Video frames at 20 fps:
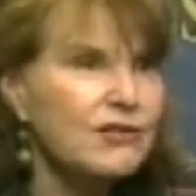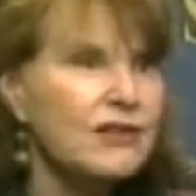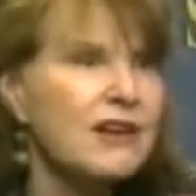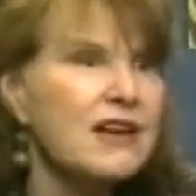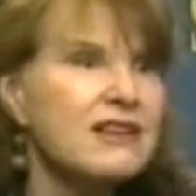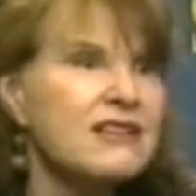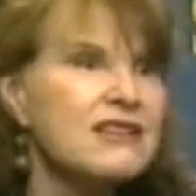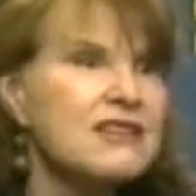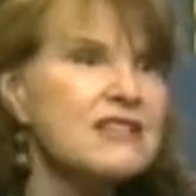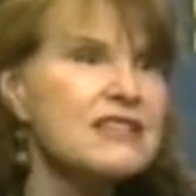Not
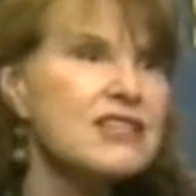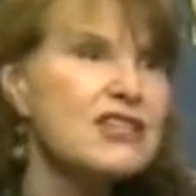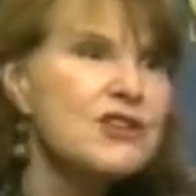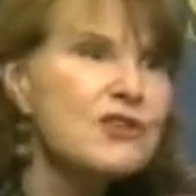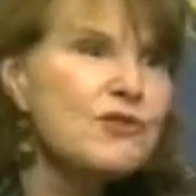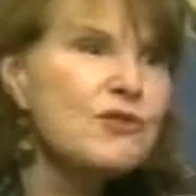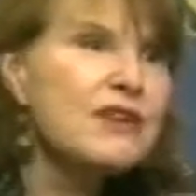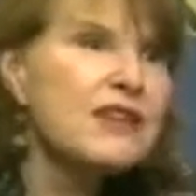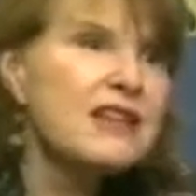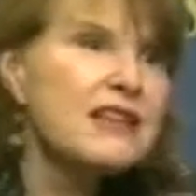mm-hmm. just
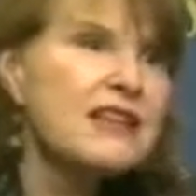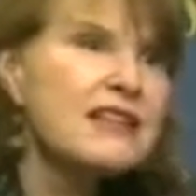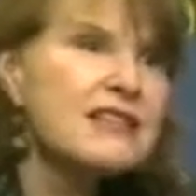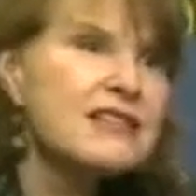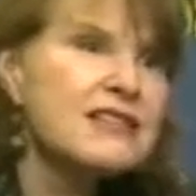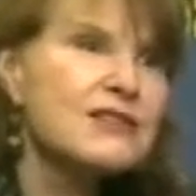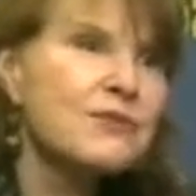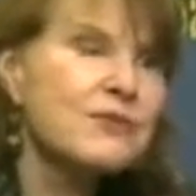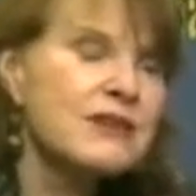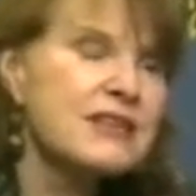you did
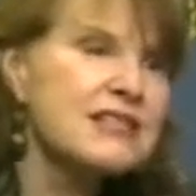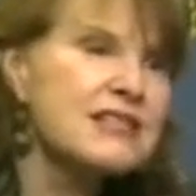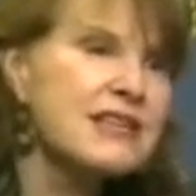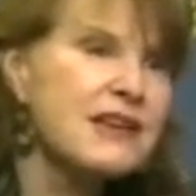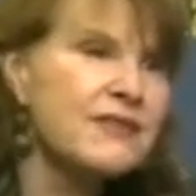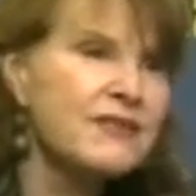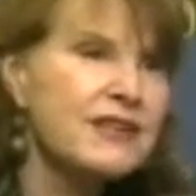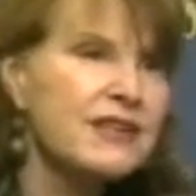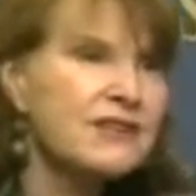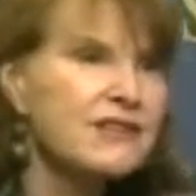this
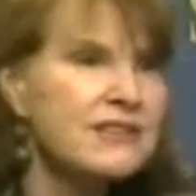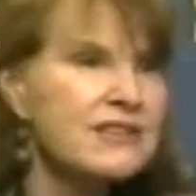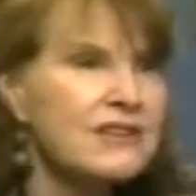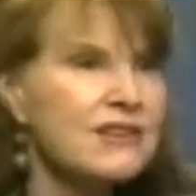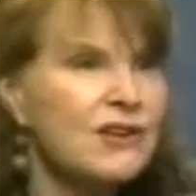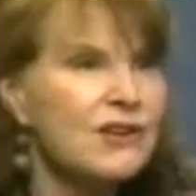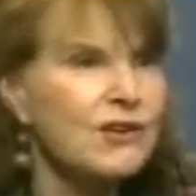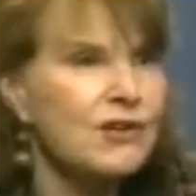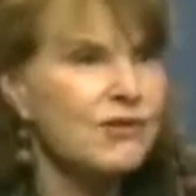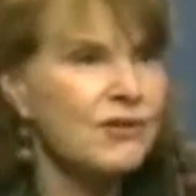27 years
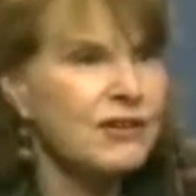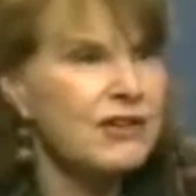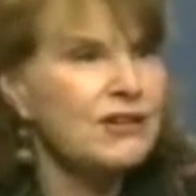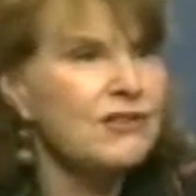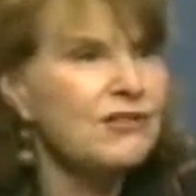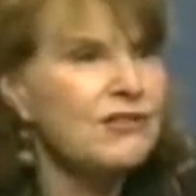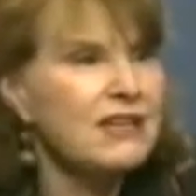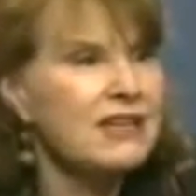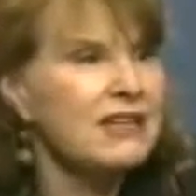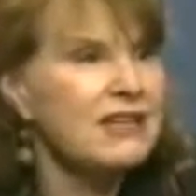ago or
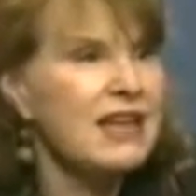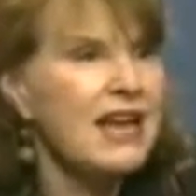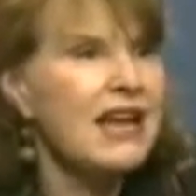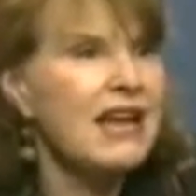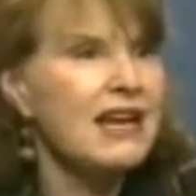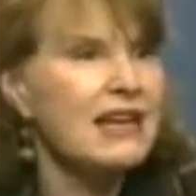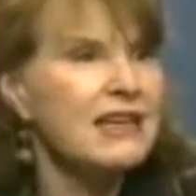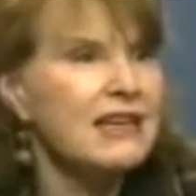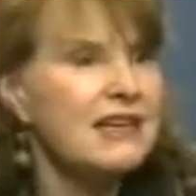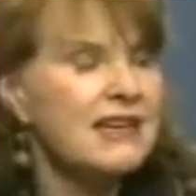you did
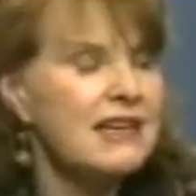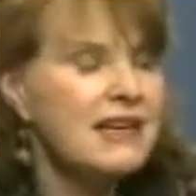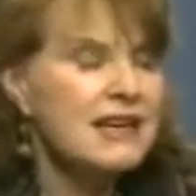mm-hmm. that.